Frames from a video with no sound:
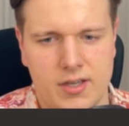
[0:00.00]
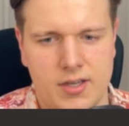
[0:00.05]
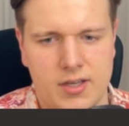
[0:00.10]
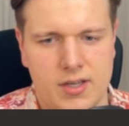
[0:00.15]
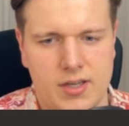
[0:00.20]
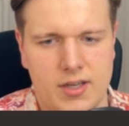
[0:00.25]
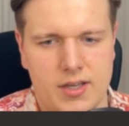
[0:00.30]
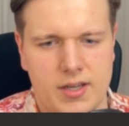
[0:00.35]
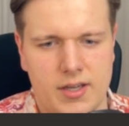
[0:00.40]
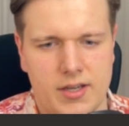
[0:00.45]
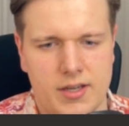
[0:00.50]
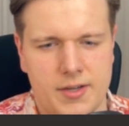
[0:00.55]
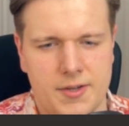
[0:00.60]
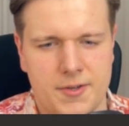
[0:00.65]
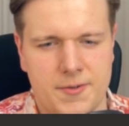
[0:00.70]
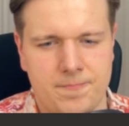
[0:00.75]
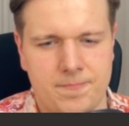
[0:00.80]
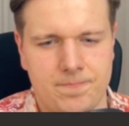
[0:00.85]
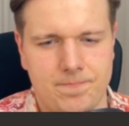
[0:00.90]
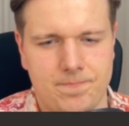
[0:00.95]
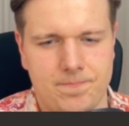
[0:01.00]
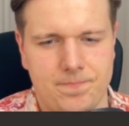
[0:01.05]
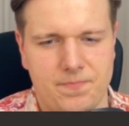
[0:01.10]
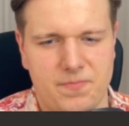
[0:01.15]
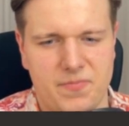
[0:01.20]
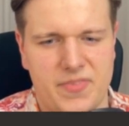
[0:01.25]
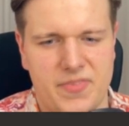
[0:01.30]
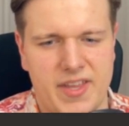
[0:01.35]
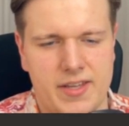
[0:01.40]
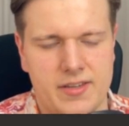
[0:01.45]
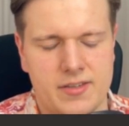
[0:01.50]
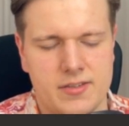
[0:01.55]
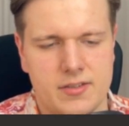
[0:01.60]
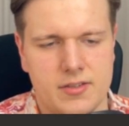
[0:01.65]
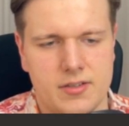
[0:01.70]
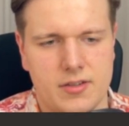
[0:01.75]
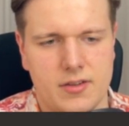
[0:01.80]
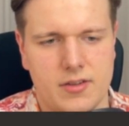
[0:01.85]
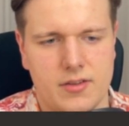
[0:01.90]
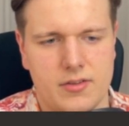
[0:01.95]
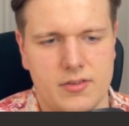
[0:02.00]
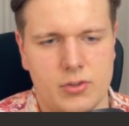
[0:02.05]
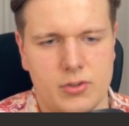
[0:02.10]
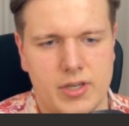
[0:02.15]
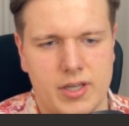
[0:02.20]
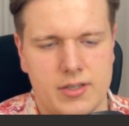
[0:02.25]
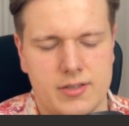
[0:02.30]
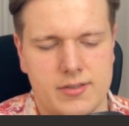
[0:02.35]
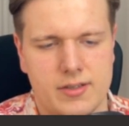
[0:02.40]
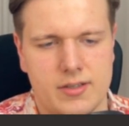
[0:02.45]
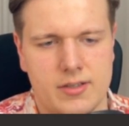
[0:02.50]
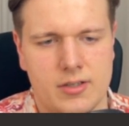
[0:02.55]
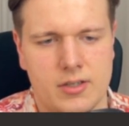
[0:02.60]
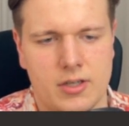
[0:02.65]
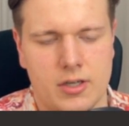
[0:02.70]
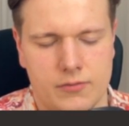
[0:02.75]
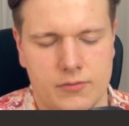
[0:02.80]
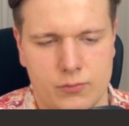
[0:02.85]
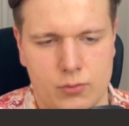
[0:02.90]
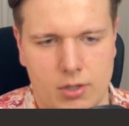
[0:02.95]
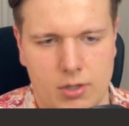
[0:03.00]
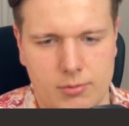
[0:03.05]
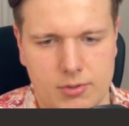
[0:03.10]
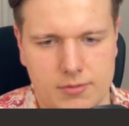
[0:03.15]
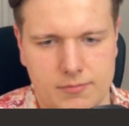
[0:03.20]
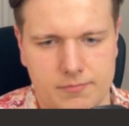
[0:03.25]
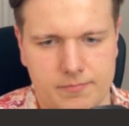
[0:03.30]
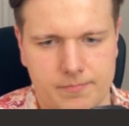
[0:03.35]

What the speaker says: Then you get in a lot of trouble.